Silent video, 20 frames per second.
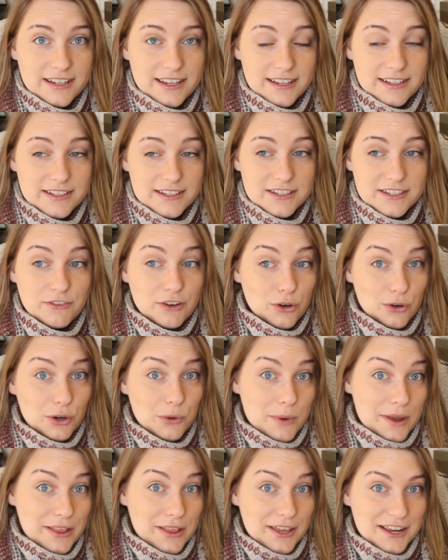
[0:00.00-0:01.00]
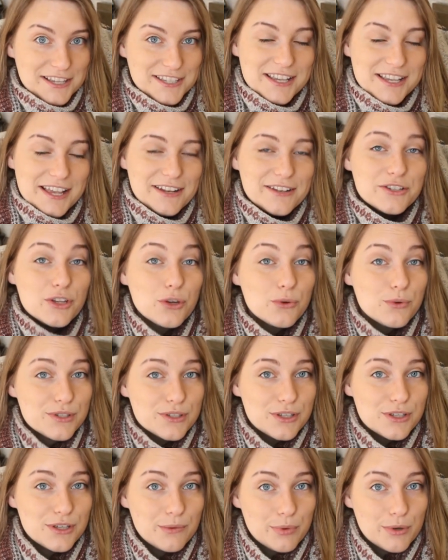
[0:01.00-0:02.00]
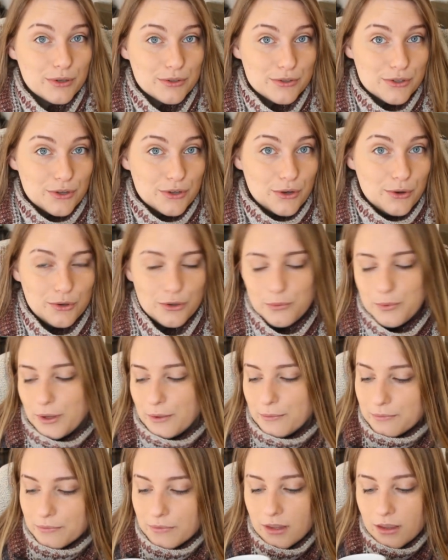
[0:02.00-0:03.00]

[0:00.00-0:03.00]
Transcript: It's fingering weight, like I said. So is the Purl Soho Good Wool.